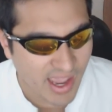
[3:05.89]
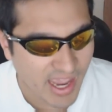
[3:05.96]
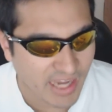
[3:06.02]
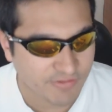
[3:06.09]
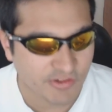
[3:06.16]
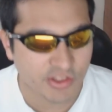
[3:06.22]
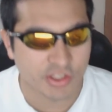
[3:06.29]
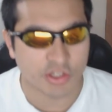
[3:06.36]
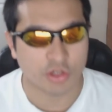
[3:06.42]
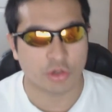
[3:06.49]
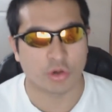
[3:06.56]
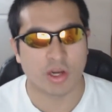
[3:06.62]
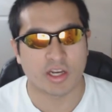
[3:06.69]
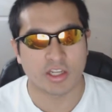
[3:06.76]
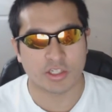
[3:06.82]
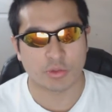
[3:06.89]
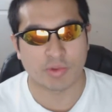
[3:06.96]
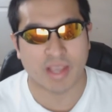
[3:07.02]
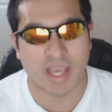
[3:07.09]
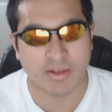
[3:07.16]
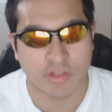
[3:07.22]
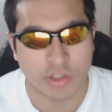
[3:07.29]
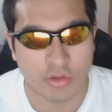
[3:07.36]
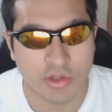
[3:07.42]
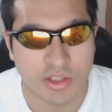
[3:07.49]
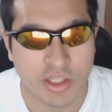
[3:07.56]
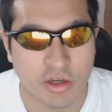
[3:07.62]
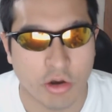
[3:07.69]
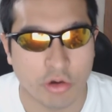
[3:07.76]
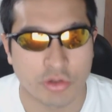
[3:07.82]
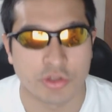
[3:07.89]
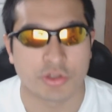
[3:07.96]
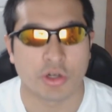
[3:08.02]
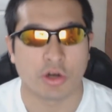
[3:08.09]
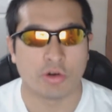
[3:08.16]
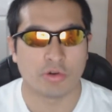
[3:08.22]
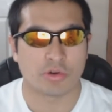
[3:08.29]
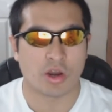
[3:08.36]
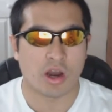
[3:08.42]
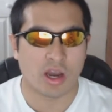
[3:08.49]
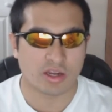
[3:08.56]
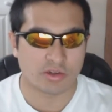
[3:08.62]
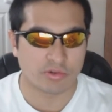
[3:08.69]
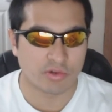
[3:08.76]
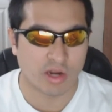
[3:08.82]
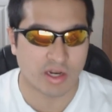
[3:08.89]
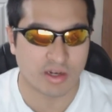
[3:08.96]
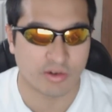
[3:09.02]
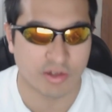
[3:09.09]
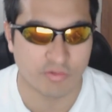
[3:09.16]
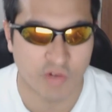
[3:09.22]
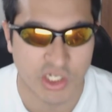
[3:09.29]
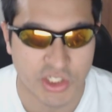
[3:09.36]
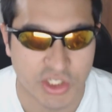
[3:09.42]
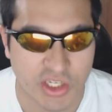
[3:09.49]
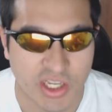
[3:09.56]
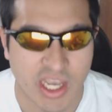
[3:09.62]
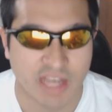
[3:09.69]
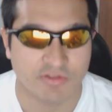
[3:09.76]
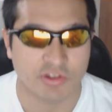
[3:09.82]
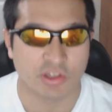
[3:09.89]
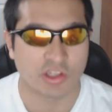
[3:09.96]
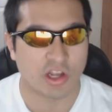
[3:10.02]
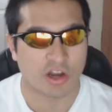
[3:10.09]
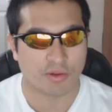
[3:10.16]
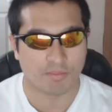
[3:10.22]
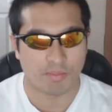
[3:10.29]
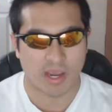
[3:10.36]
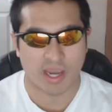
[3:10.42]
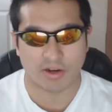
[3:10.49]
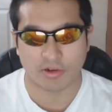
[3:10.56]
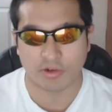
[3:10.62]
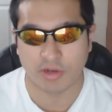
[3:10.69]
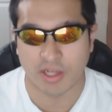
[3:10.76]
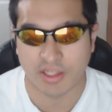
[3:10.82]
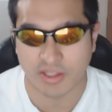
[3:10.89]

After the credits, we have to it that Oshutoru and Haku are resting after a long battle,